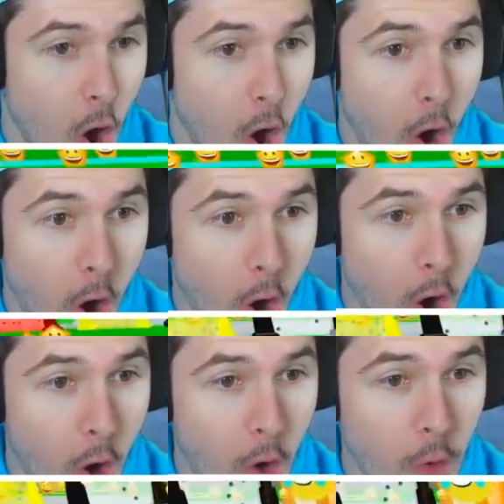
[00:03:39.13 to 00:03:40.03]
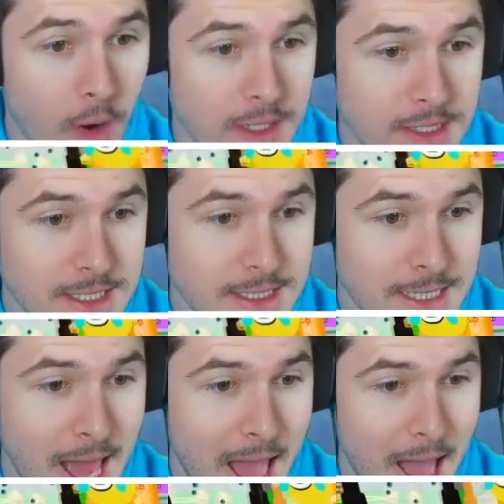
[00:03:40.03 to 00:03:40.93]
Oh,
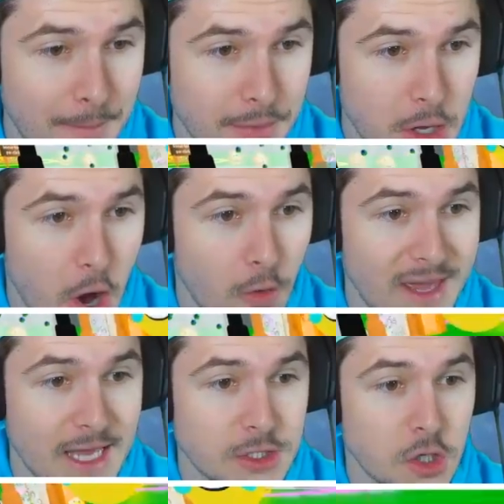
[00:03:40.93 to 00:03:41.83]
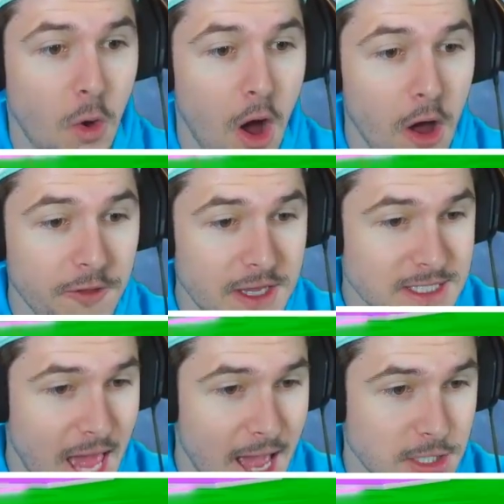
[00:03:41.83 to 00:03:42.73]
snap. Okay, so all
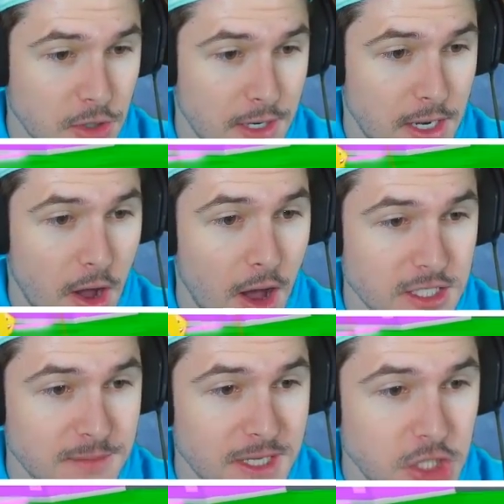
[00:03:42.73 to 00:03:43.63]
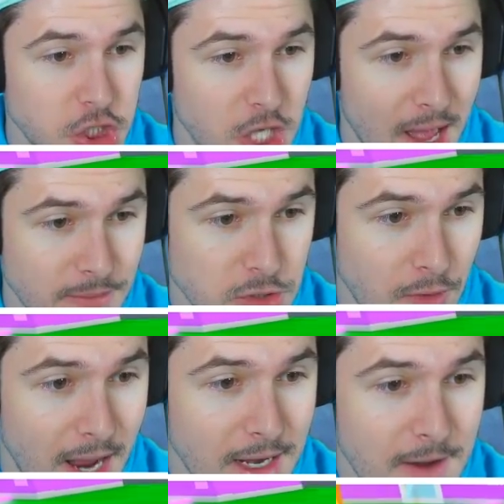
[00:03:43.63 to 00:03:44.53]
these eggs are gonna cost me gems,
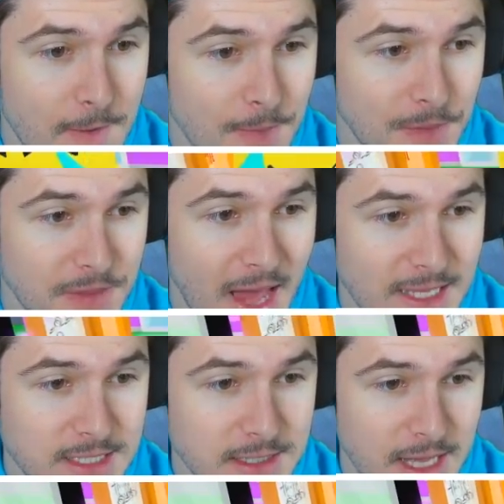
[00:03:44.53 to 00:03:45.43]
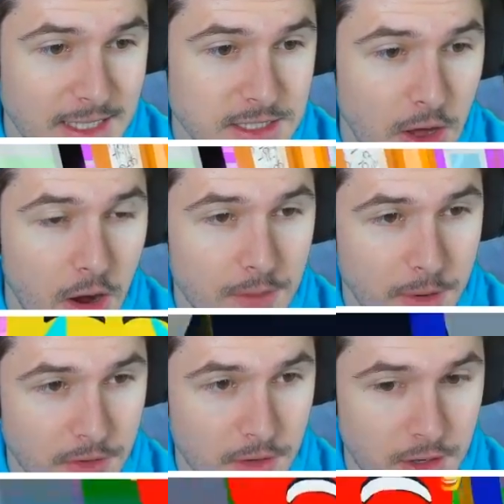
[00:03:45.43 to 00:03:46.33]
right? That's that's the hard
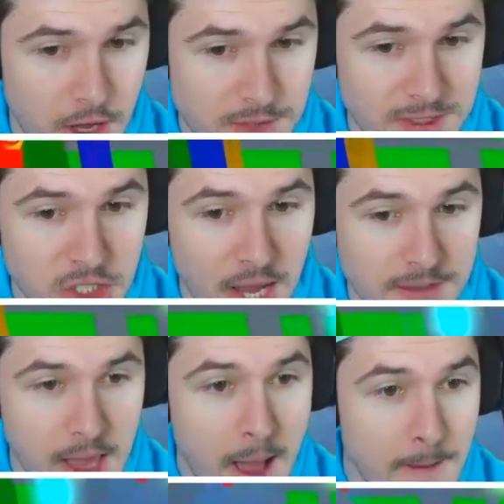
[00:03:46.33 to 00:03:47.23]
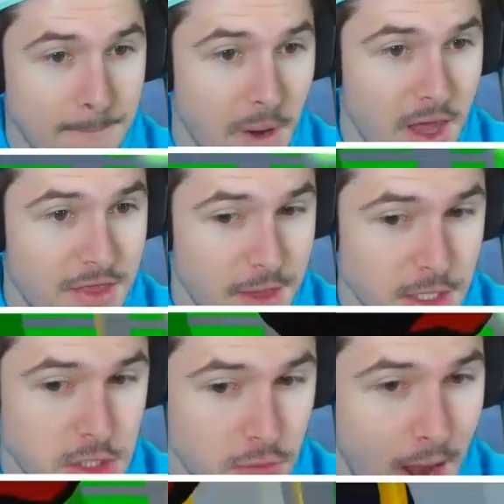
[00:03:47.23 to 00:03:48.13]
part. They're gonna cost me gems. But
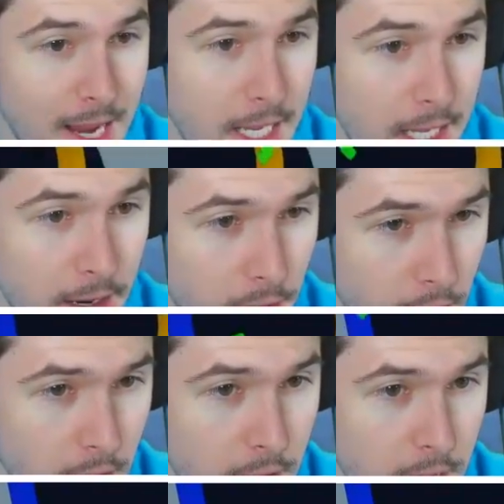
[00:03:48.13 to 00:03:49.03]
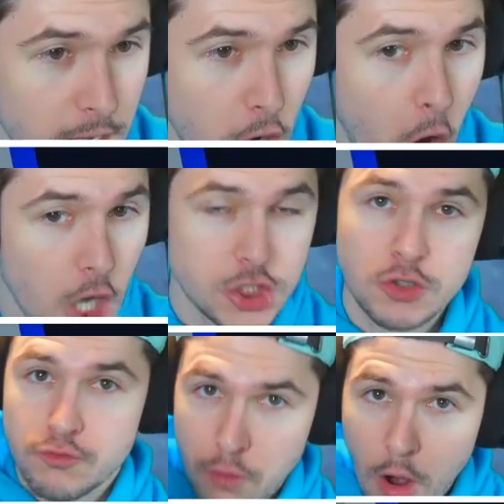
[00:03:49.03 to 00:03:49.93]
this right here costs
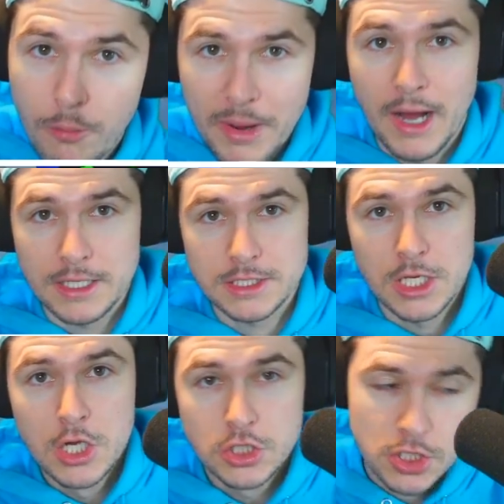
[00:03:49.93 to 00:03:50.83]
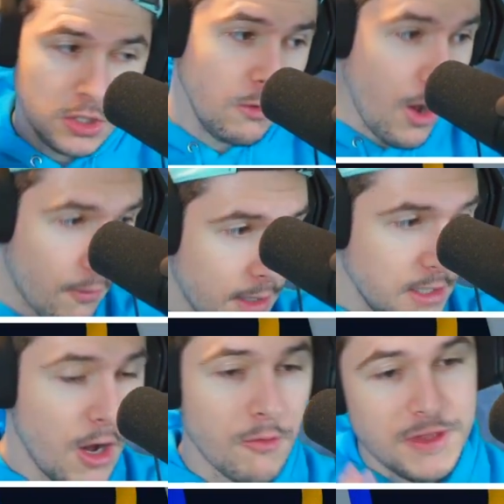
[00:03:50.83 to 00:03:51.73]
Robux. So you already
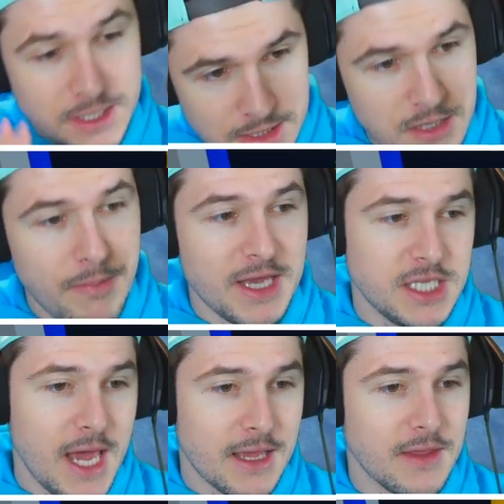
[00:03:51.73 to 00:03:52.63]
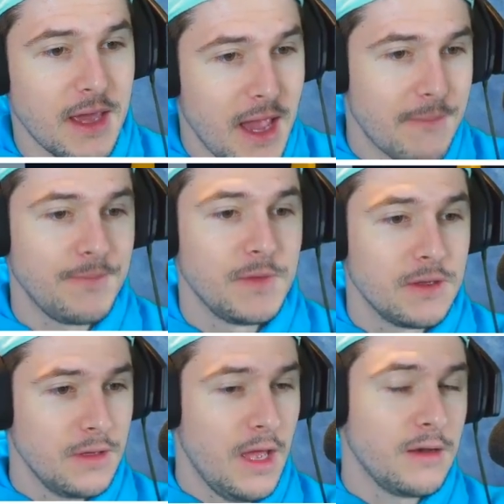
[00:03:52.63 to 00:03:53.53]
know this is the best egg in the game.
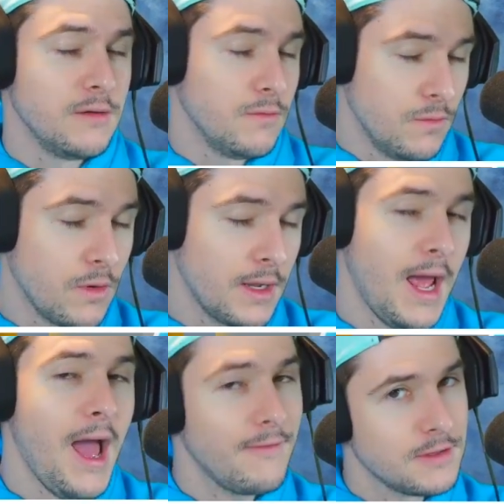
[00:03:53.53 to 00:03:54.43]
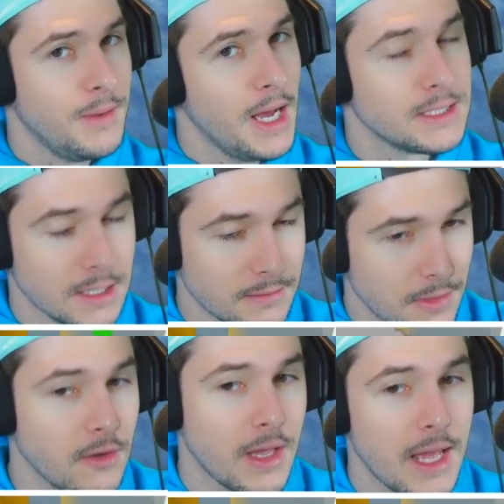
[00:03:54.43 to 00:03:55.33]
And we're gonna have to buy some,
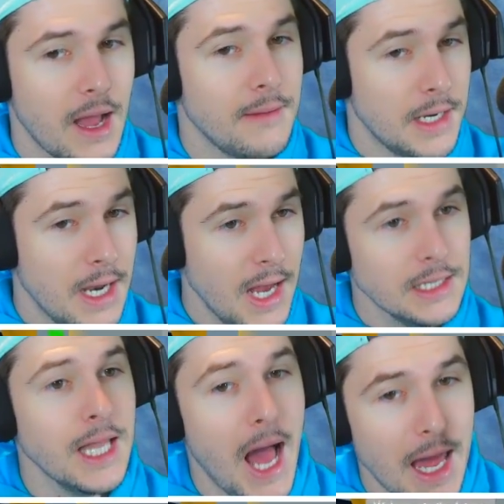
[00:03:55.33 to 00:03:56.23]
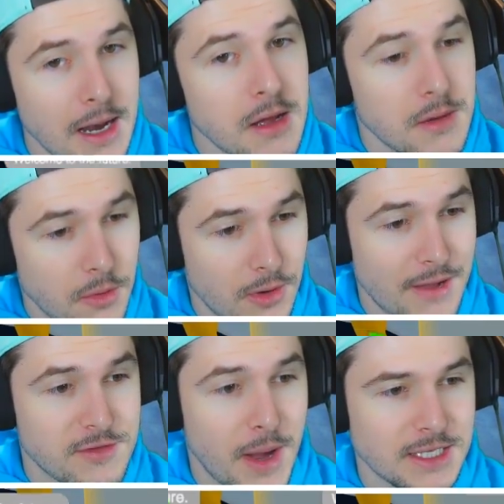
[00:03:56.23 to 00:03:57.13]
okay? Uh, not a lot, but we're gonna
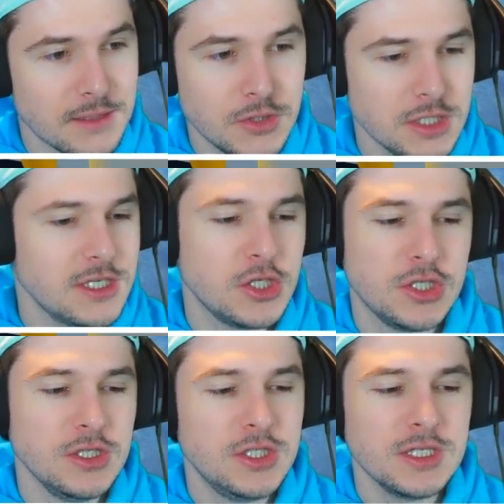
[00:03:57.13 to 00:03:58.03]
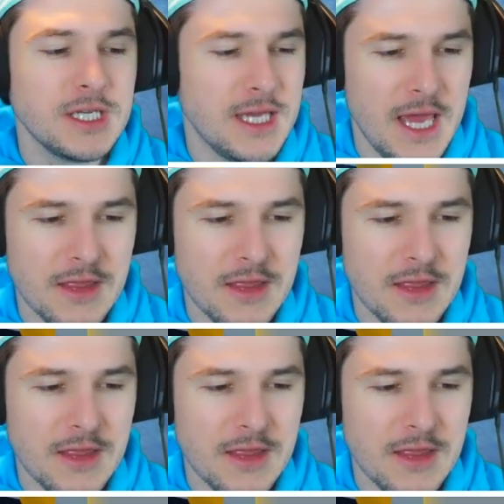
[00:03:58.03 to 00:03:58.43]
have to buy some just to just to kick